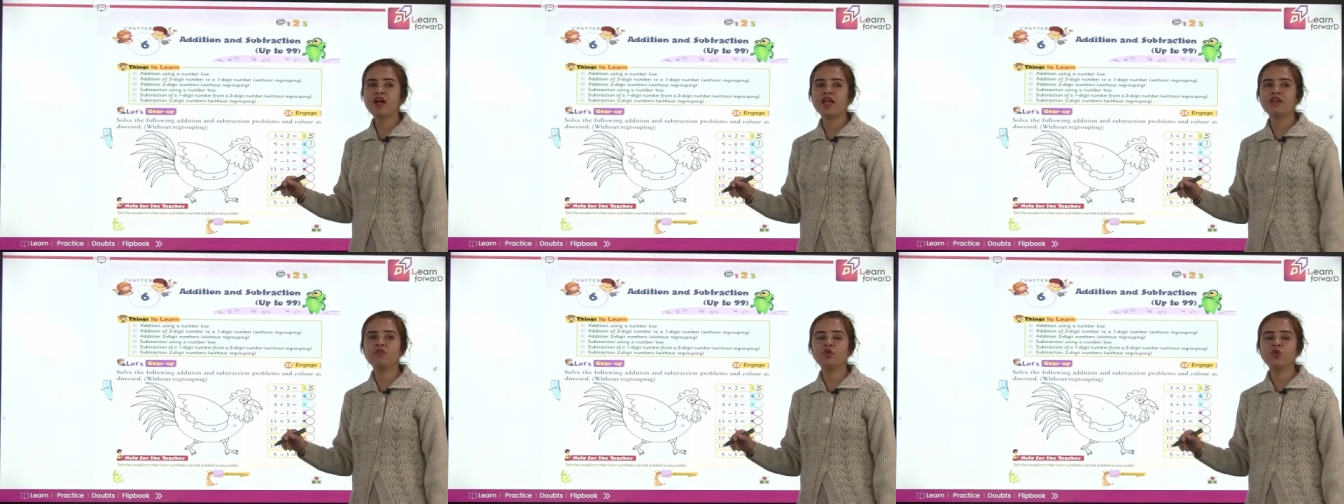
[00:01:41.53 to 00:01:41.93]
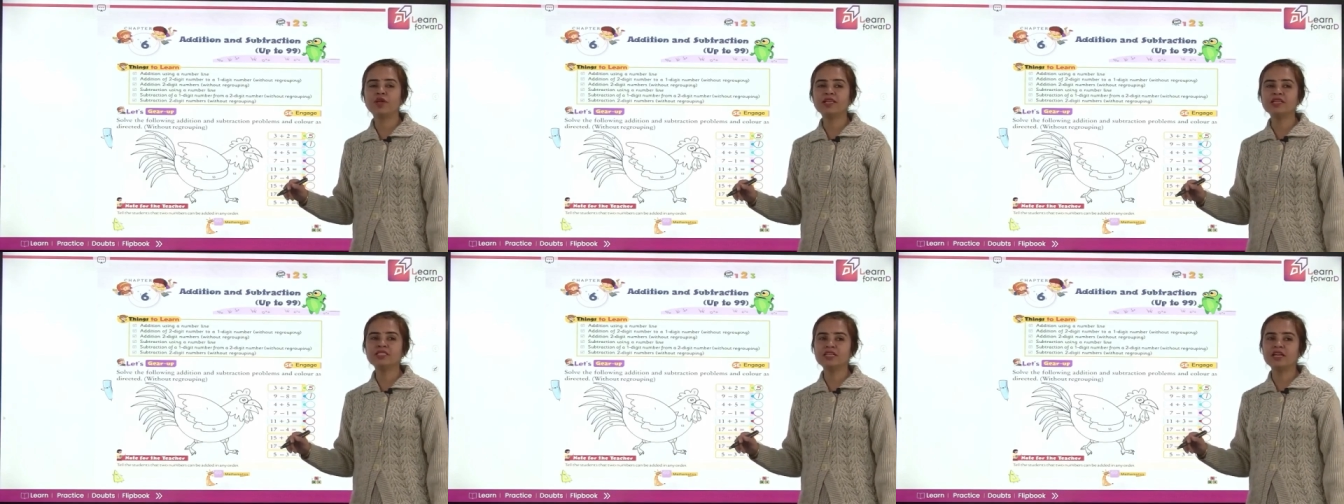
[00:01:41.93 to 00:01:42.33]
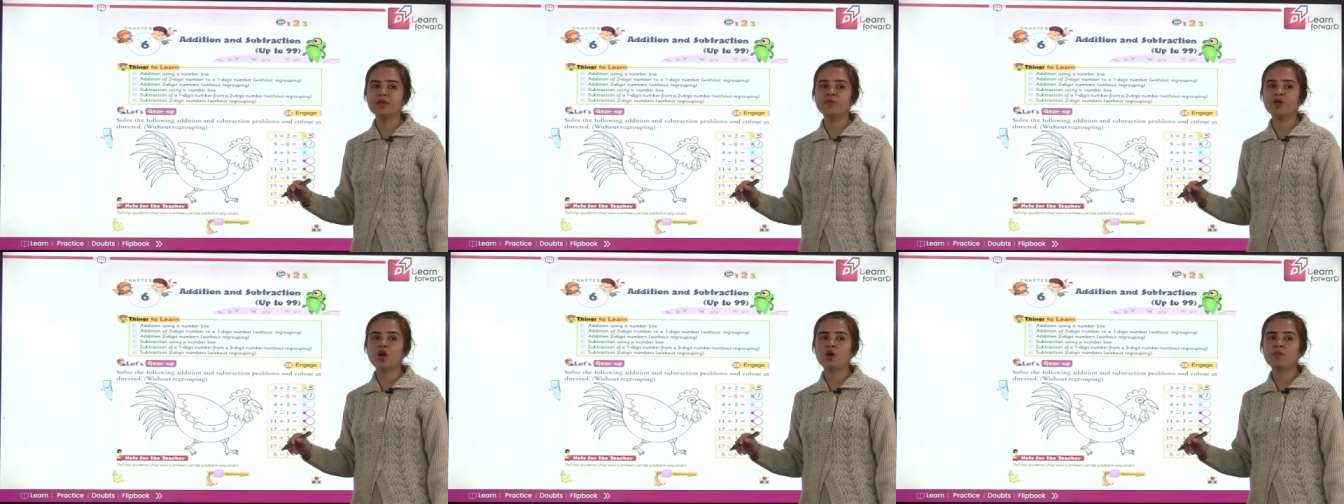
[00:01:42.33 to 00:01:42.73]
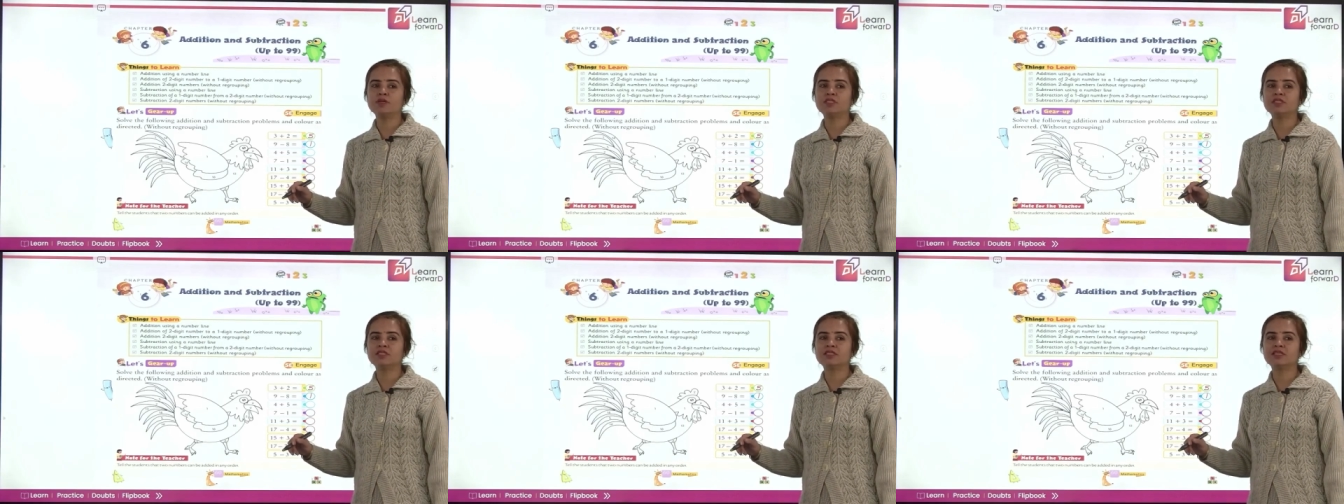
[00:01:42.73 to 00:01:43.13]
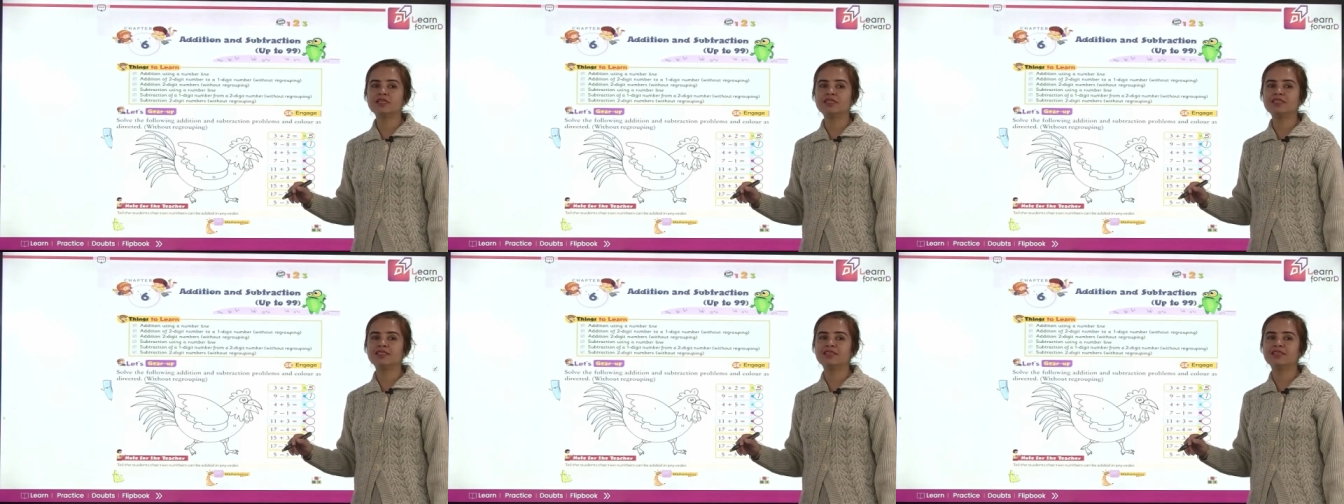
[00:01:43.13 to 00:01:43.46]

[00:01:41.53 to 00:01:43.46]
Quickly tell me how much is it?